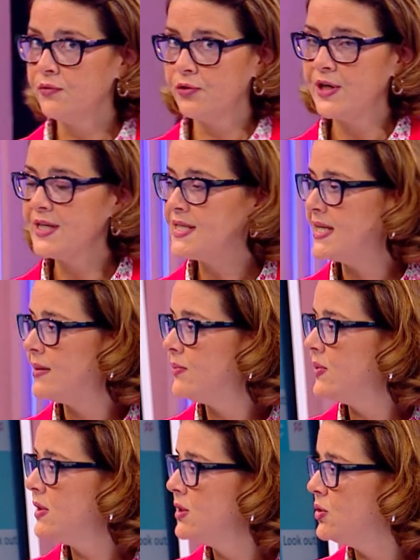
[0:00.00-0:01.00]
For
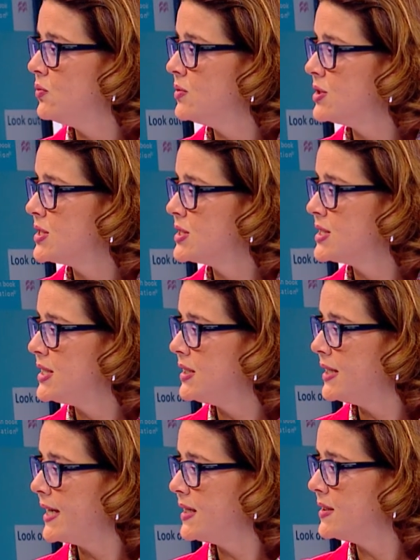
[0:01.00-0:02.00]
example, you will see
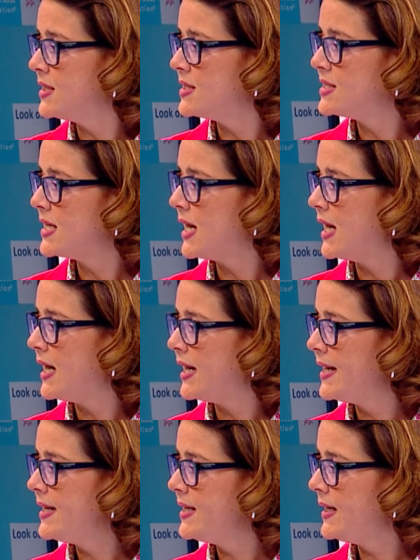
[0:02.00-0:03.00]
like this.
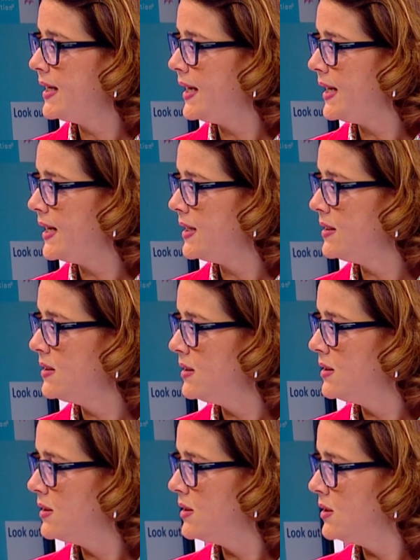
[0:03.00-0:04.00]
I can
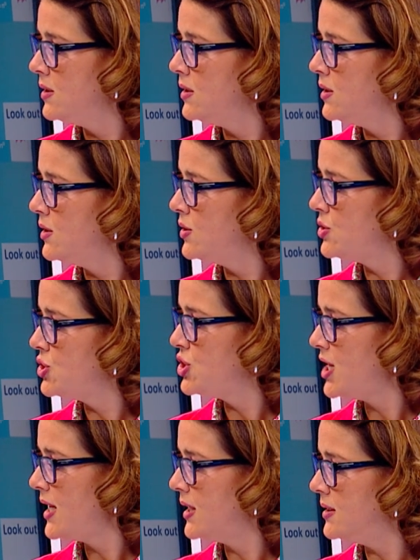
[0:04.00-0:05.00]

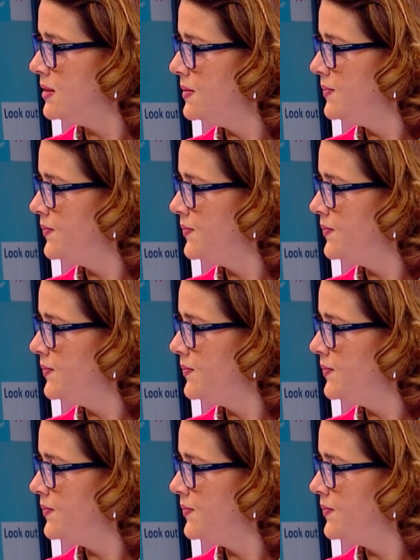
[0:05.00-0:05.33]
juggle.